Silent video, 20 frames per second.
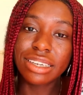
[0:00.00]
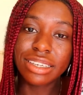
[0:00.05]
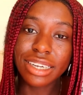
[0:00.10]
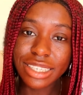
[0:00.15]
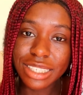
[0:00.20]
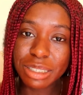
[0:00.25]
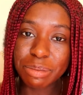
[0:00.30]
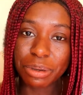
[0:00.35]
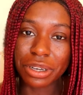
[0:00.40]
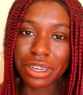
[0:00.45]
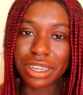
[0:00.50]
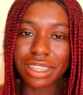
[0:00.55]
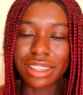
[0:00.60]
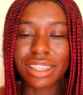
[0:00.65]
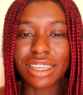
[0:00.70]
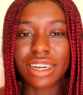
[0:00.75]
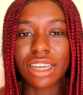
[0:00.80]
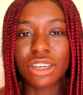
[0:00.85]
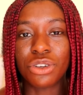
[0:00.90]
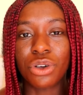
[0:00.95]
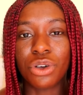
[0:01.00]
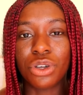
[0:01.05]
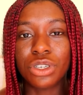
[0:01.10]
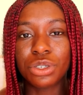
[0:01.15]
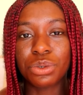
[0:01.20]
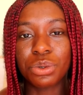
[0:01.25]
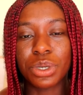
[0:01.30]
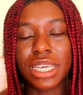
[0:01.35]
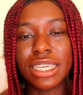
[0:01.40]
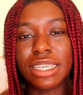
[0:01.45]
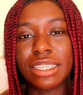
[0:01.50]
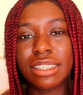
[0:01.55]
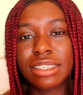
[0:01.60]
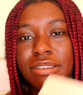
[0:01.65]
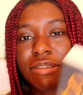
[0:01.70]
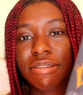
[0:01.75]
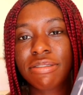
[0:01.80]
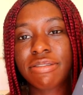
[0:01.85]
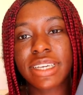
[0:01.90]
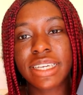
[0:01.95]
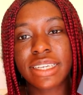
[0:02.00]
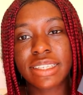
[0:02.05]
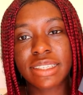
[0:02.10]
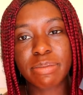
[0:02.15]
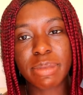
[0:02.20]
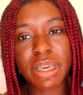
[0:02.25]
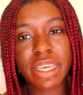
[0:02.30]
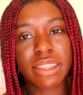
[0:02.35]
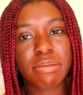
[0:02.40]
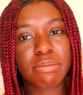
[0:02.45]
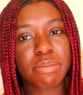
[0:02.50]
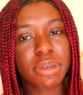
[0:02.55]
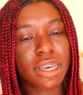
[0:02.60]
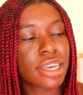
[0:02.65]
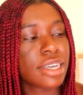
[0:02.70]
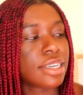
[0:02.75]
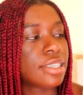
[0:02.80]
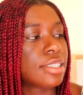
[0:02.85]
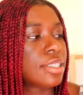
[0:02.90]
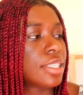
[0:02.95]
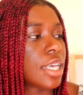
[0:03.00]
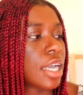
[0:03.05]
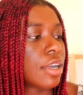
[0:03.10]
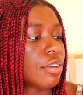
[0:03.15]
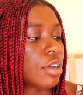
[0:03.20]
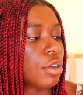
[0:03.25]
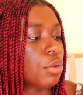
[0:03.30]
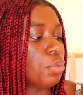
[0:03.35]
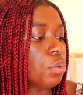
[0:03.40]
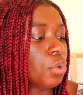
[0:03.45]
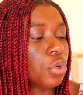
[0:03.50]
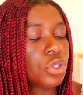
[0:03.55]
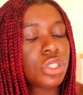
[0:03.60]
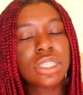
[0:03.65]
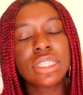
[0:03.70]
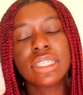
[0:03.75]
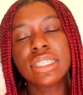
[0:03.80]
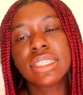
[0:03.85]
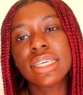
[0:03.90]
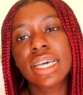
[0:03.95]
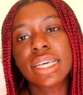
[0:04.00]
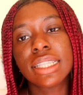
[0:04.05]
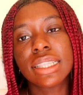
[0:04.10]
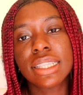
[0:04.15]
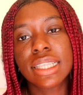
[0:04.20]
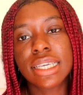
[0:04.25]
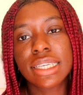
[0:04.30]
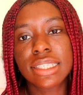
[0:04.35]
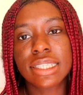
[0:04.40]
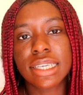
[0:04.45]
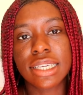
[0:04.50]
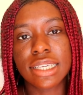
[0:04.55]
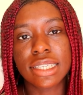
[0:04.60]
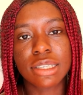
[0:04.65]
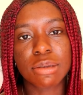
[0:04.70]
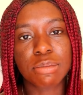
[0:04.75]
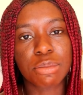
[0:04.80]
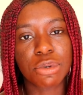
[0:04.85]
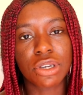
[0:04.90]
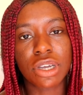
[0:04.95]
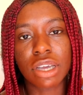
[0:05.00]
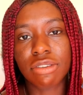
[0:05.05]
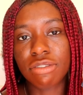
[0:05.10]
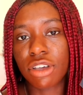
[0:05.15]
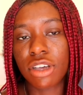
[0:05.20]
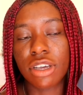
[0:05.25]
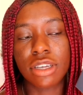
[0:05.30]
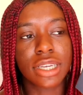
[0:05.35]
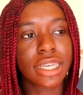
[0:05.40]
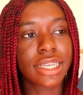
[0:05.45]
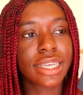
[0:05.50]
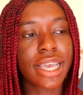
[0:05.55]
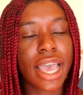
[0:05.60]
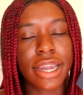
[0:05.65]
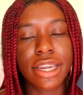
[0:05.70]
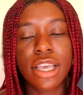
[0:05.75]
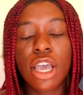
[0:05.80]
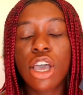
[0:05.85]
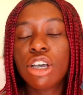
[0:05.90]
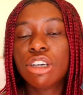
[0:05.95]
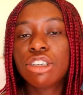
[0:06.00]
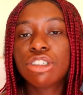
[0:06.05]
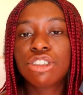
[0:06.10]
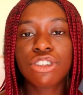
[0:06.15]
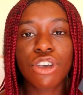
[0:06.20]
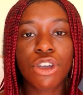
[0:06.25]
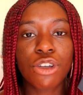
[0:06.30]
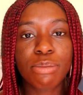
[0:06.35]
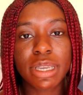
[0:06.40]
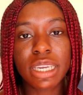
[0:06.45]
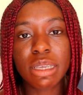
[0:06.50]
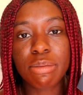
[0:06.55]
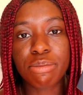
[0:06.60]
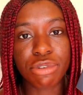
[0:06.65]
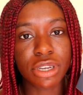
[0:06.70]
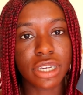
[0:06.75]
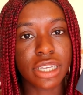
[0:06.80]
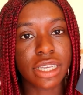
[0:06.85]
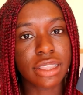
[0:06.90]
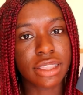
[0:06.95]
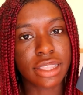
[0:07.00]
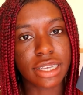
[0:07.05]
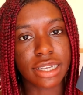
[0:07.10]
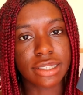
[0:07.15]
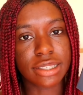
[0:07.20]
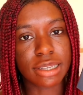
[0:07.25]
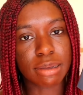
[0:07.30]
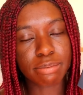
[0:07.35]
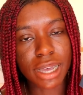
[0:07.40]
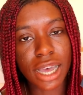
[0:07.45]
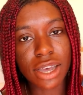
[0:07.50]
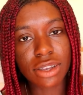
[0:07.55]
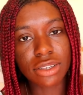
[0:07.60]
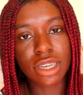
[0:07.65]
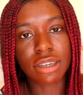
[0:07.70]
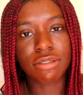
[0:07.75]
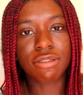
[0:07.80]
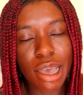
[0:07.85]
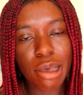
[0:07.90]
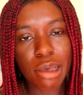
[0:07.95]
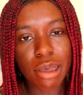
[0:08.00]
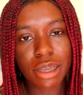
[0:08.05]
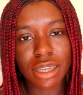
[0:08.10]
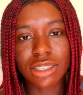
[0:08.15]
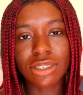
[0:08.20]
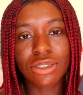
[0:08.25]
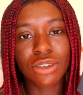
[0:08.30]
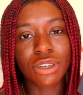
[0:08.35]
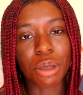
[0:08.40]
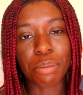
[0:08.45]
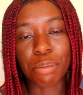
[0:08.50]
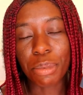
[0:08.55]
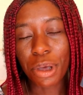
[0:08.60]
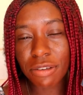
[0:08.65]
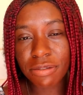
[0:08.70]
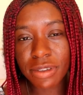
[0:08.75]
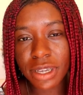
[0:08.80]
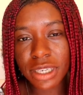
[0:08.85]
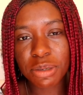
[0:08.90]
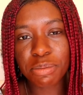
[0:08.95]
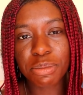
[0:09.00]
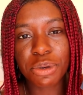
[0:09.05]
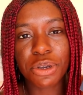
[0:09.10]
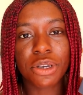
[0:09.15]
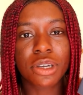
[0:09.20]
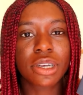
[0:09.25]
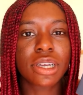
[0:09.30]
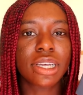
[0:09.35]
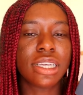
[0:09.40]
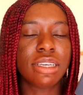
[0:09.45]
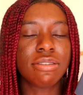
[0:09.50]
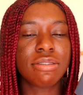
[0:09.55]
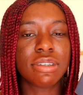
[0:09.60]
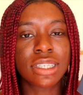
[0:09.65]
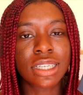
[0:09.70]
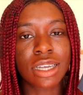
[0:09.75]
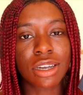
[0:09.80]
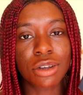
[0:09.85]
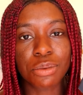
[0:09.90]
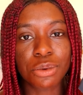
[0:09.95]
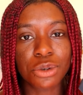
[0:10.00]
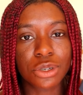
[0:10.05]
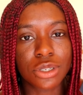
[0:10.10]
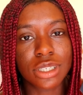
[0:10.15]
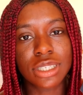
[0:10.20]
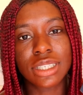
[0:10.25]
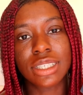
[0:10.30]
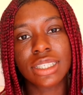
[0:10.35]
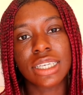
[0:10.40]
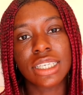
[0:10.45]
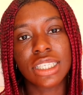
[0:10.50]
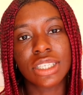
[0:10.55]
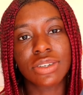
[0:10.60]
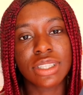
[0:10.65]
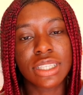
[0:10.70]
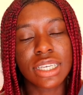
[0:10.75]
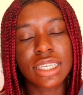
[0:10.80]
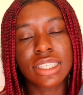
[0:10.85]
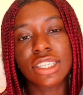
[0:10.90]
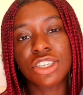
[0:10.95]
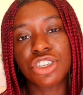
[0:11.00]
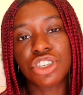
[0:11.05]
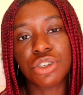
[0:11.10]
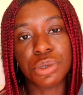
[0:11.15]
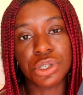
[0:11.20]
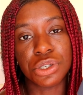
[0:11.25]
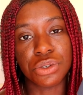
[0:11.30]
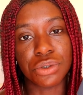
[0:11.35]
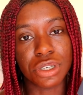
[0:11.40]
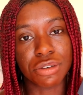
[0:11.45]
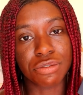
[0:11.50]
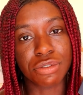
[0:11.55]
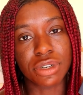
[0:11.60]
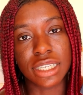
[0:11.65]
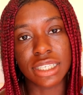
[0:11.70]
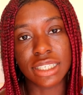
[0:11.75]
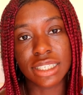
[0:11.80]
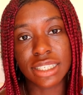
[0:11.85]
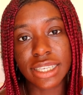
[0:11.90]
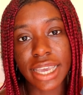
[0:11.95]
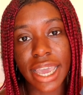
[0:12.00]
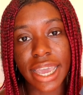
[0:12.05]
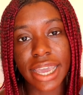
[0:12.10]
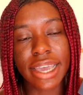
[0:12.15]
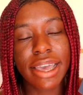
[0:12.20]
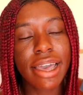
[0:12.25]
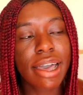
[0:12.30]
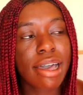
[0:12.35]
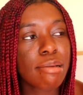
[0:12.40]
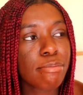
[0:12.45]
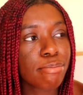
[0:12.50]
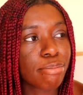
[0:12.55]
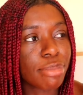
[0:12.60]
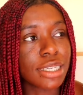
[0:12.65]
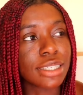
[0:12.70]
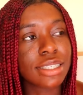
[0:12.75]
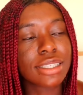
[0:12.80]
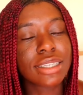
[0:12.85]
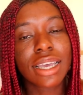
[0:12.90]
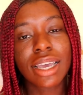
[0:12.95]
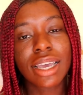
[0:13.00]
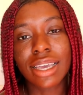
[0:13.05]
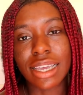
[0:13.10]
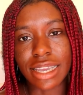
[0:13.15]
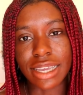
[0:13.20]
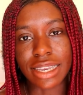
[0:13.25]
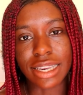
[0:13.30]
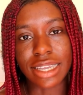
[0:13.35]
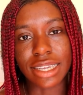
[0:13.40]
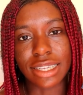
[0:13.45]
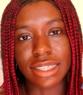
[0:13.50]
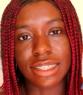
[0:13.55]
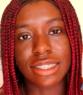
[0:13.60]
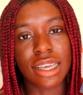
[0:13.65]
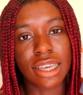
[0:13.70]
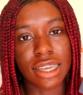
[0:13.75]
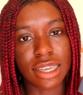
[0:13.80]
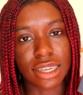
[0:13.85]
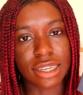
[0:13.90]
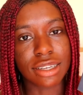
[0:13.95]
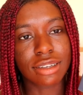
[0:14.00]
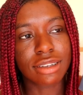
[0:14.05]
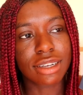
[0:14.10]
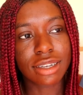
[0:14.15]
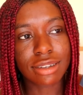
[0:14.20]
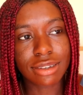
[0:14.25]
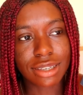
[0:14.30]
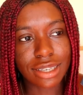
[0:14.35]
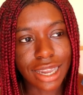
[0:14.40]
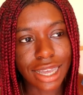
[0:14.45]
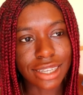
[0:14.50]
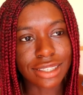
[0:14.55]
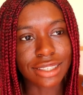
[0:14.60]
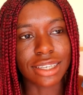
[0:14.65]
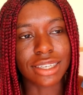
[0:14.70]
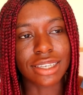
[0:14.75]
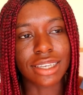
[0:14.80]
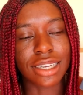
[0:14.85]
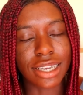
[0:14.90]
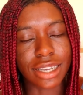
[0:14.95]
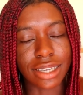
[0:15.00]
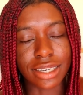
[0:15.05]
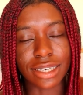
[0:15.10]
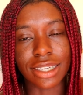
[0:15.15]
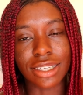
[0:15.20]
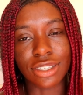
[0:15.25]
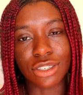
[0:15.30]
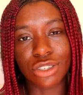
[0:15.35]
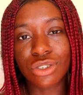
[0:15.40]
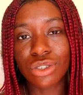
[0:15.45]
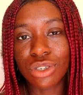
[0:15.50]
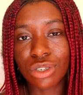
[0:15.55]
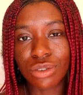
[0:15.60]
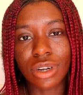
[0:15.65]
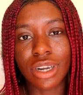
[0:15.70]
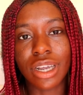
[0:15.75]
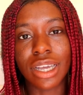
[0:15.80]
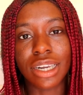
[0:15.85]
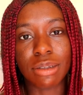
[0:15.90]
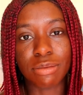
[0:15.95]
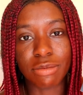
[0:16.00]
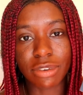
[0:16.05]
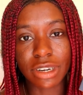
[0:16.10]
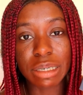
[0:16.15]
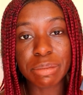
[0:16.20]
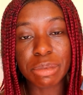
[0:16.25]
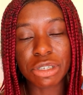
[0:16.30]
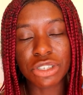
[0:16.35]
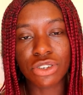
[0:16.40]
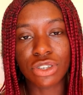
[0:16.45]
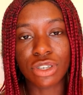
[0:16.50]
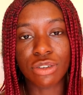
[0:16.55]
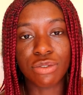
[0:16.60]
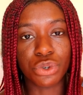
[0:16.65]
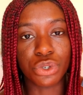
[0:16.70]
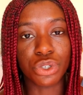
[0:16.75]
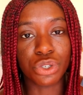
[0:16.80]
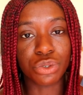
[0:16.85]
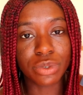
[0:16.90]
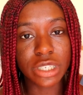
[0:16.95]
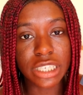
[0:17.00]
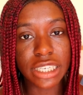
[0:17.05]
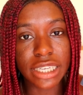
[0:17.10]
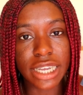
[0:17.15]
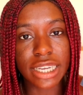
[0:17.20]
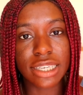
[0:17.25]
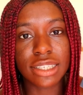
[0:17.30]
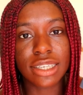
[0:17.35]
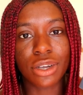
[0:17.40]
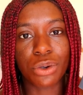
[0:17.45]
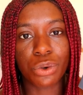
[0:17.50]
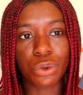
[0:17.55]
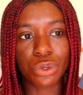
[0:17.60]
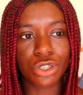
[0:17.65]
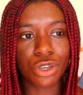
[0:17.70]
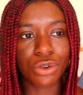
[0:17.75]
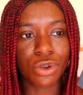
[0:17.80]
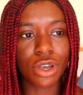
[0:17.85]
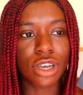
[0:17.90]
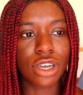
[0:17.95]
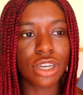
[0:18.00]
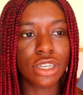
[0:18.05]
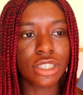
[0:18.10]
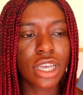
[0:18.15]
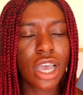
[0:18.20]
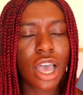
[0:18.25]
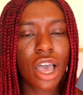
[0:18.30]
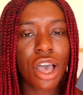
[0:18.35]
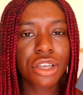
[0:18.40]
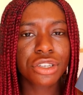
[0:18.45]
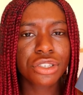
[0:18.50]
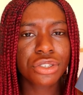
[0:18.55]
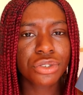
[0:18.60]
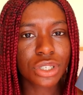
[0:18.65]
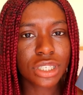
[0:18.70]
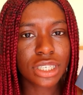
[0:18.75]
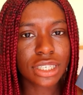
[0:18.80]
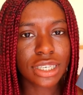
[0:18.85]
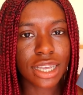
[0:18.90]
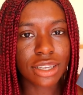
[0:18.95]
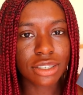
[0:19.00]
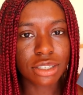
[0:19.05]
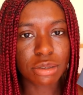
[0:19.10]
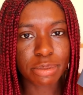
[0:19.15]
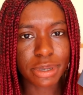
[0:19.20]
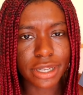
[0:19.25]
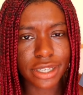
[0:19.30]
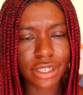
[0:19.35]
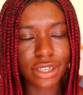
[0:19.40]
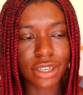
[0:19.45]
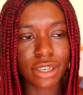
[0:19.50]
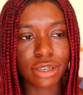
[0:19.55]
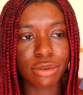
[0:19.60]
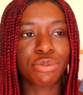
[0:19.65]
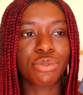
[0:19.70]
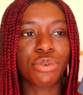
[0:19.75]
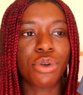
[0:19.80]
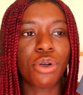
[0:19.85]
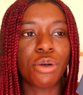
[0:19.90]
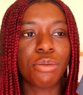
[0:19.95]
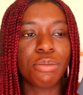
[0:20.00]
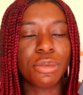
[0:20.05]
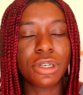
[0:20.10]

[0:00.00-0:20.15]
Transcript: next book that I got is Fingersmith by Sarah Waters, and this is a book I've heard, again, so many brilliant things about. I've It's not a perfect book, even Sarah Waters thinks there are things that she would do differently today, but it is a classic in its genre and I'm very much looking forward to reading it. I also heard Scott and Nell's opinion from